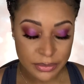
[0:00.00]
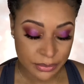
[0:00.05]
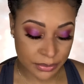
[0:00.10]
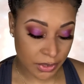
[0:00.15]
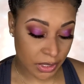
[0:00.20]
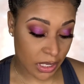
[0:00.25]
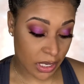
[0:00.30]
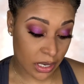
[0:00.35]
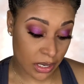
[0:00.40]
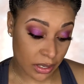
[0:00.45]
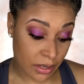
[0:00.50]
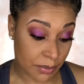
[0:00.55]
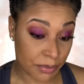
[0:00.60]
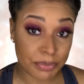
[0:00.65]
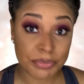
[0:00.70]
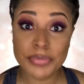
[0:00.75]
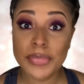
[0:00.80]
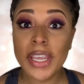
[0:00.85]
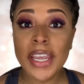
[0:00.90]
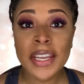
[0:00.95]
Yeah.
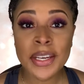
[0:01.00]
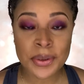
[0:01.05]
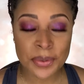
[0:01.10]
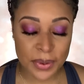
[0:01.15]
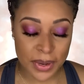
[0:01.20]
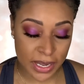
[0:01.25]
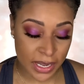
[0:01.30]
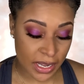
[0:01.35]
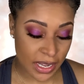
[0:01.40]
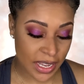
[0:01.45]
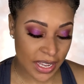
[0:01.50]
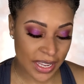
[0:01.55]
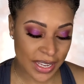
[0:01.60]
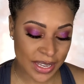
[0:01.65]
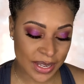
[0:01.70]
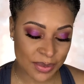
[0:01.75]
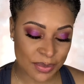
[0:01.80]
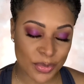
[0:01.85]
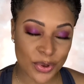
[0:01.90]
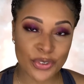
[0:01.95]

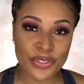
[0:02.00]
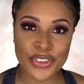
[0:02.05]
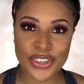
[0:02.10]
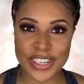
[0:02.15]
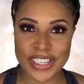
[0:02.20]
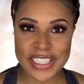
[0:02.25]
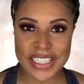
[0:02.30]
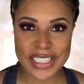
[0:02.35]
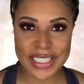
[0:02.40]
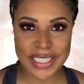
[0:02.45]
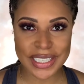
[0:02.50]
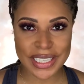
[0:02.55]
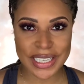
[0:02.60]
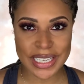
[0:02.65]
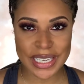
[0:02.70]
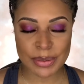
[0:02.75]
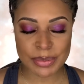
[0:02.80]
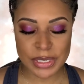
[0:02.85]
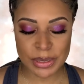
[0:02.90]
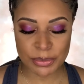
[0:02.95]
Anyway, moving on to the lips.